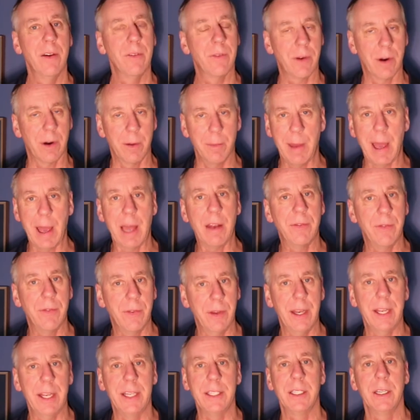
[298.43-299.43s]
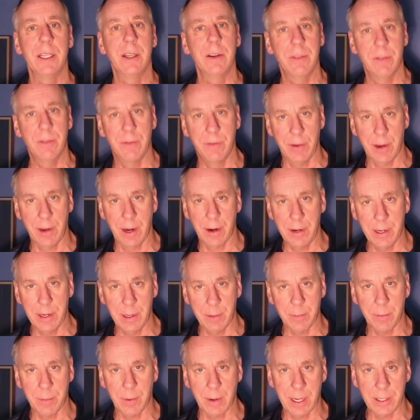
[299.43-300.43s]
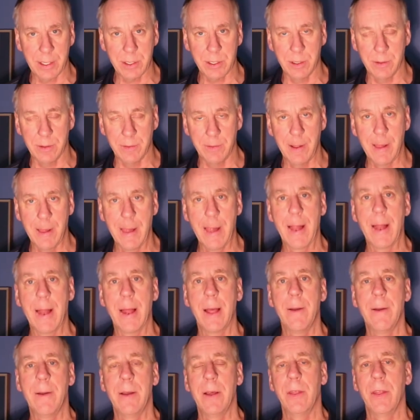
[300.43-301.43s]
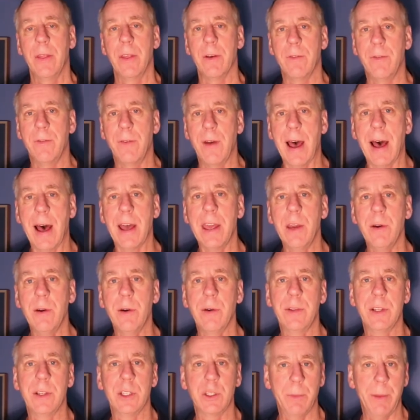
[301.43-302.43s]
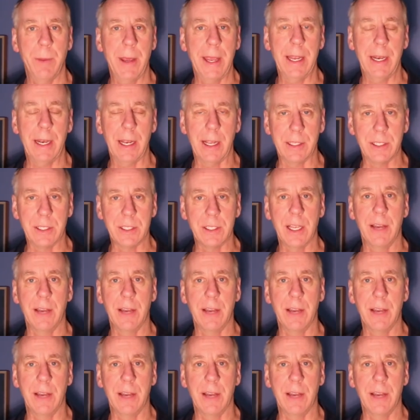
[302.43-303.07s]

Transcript: For a matte finish, very impressive. The value of this paint at